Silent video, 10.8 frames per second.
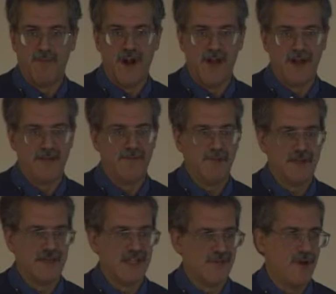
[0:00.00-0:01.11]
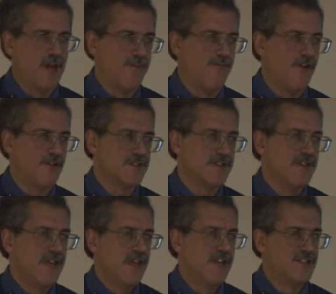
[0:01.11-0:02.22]
product. But guess what, folks?
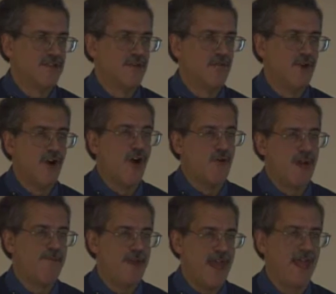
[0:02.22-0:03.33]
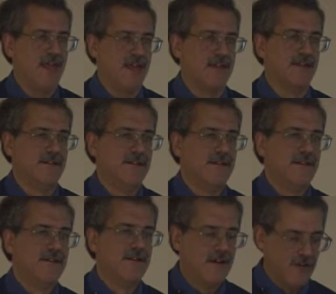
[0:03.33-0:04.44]
We're already paying,
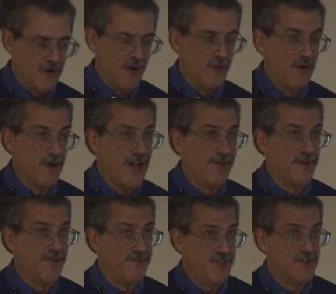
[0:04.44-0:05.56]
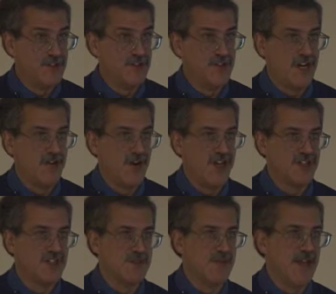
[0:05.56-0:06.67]
or we'll have the future
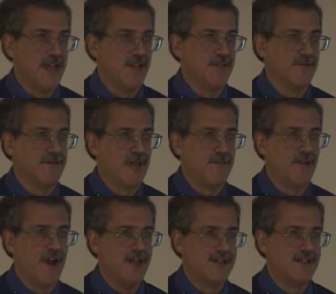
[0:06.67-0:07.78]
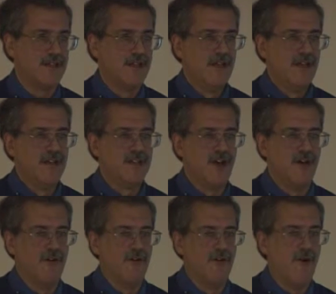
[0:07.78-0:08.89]
generations paying that price.
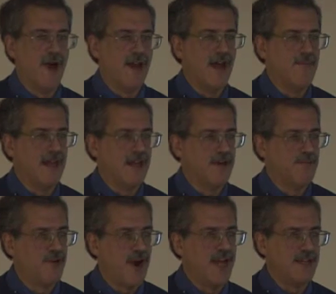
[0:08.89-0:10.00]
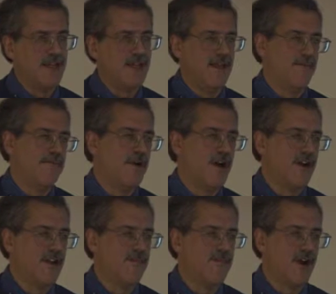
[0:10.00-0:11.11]
So why not make it a part
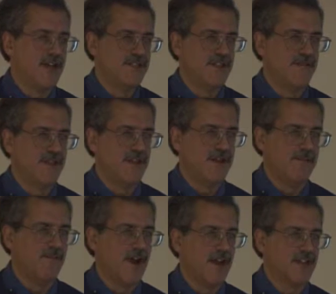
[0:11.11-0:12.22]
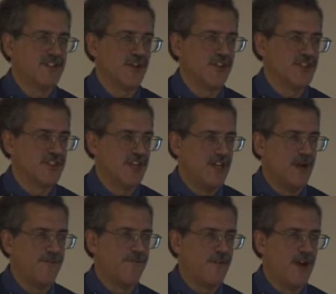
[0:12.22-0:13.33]
of the price of the product, so you see it
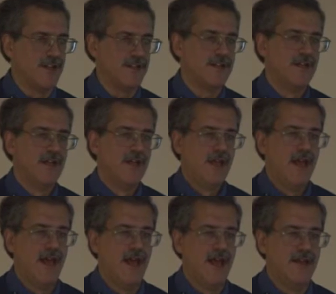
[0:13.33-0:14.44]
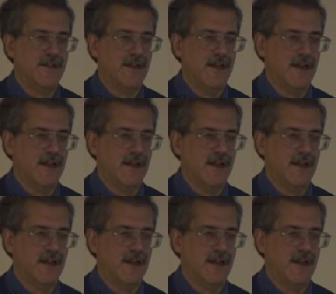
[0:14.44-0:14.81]
up front and